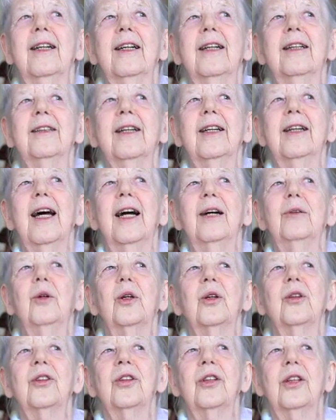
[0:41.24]
than I
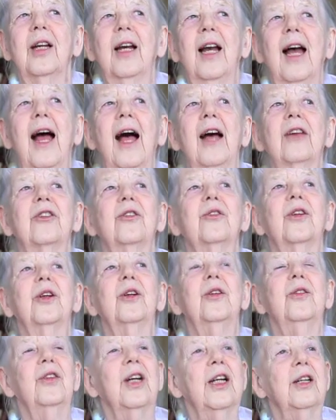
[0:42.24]
was as of a
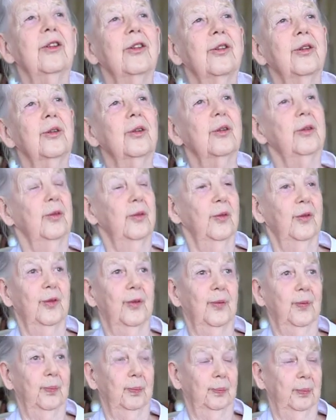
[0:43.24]
conventional
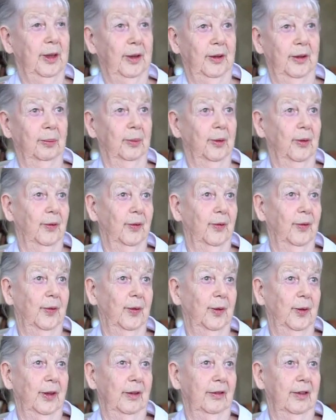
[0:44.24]
picture book for
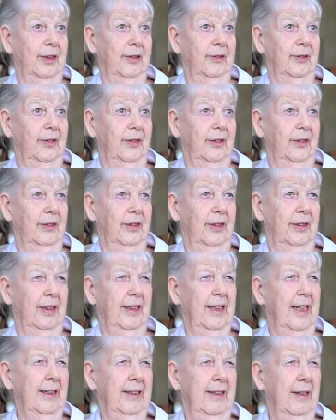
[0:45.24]
four-year-olds.
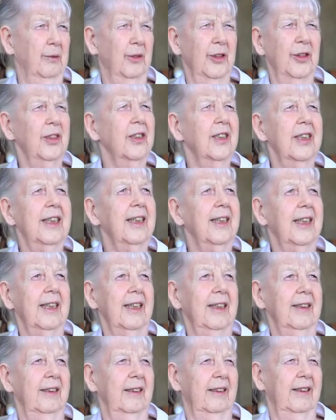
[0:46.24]
I wasn't
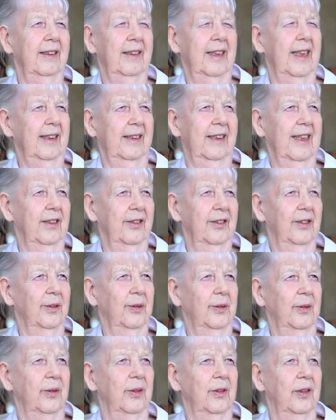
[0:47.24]
thinking like that at
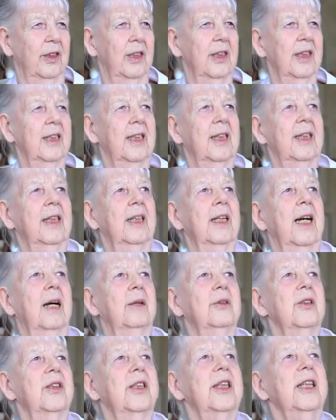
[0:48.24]
all. I
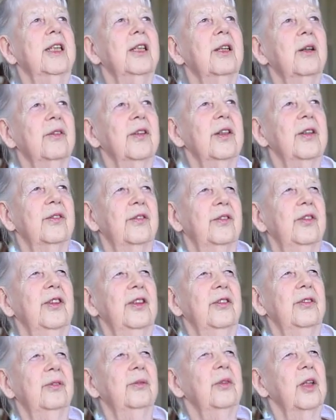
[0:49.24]
was thinking of it
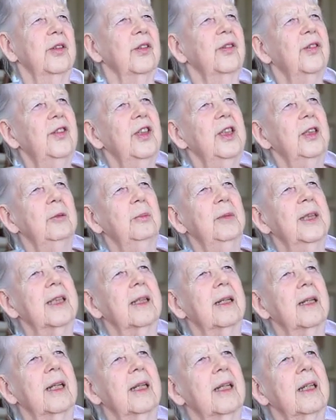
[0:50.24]
rather
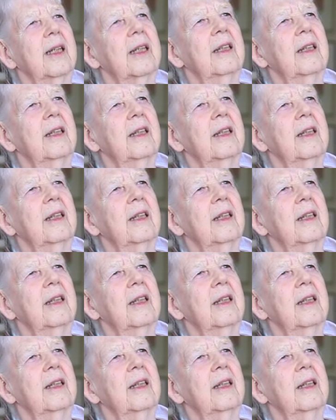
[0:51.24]
filmically.